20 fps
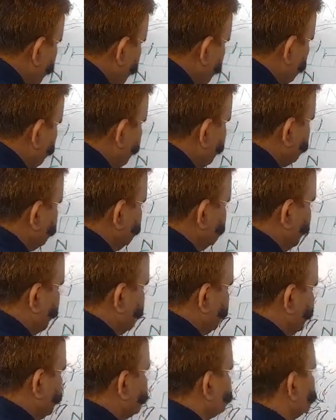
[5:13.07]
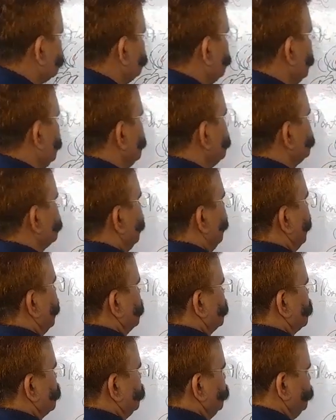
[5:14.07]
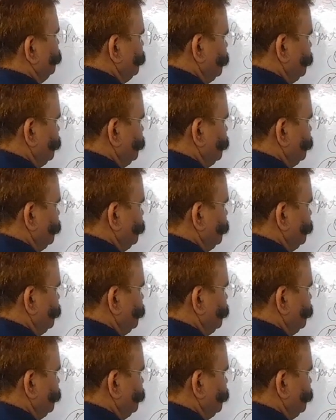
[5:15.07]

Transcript: between their density is less.